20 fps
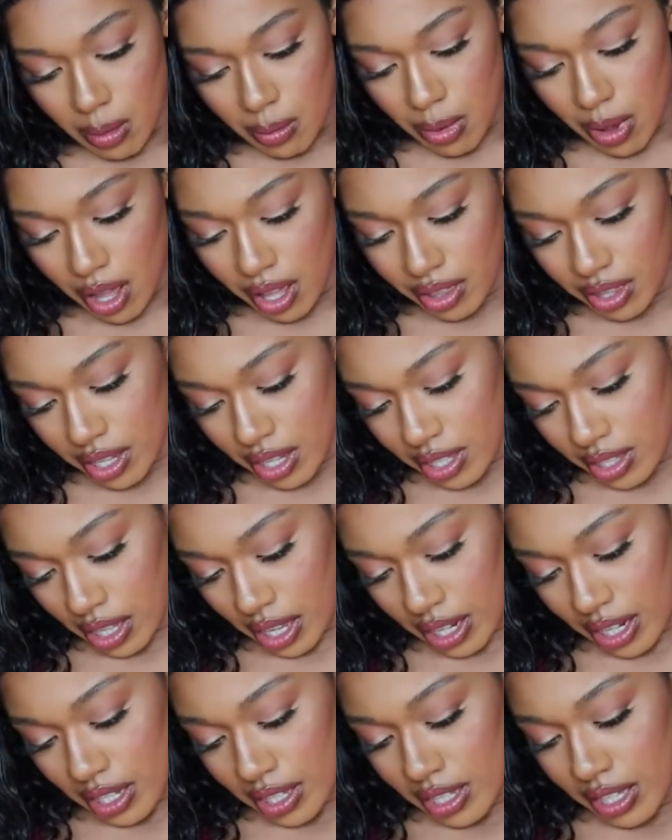bought this,
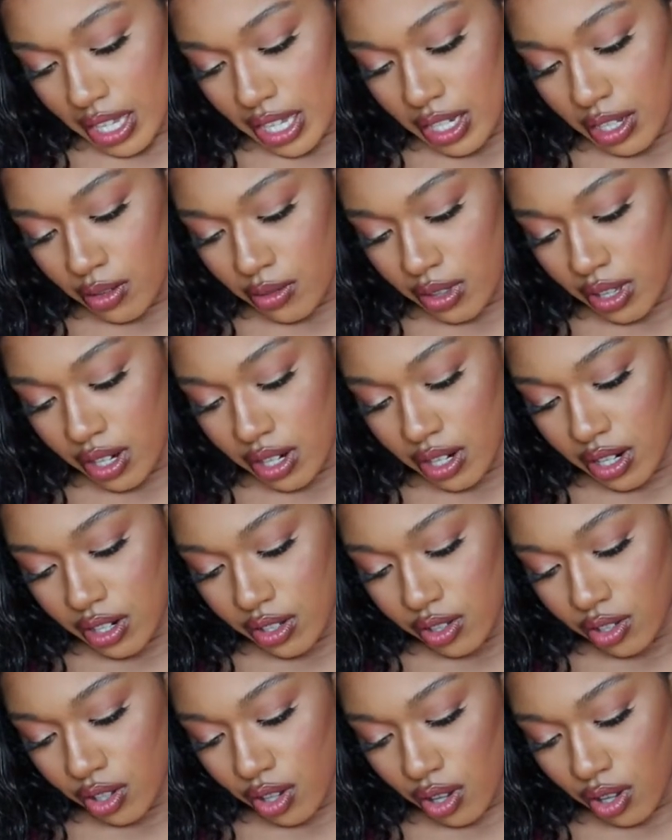I can tell you that it
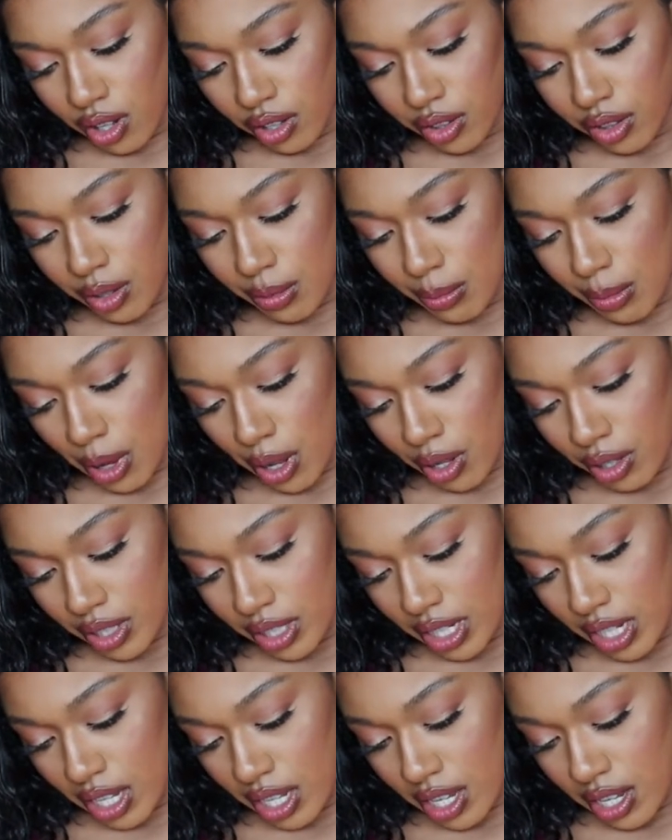is called the
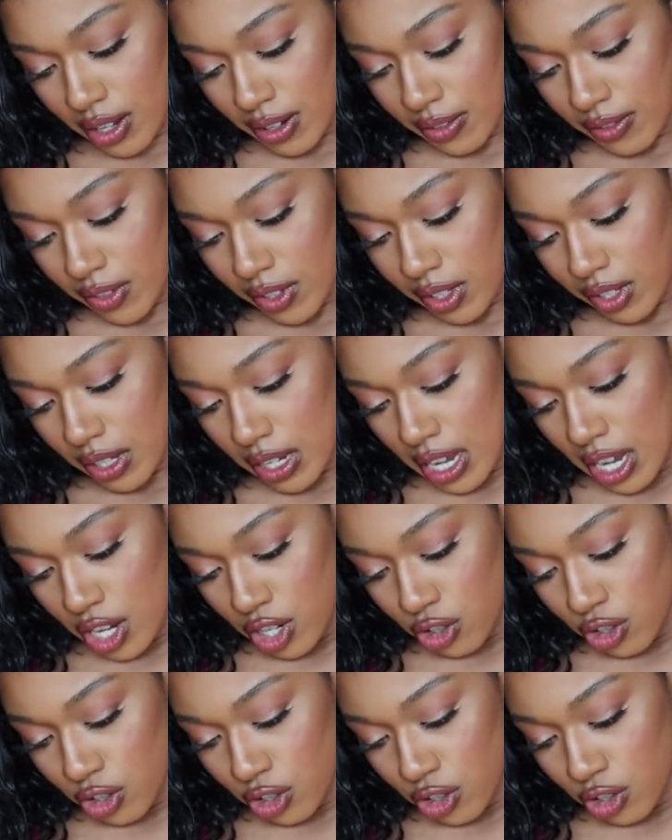Maldives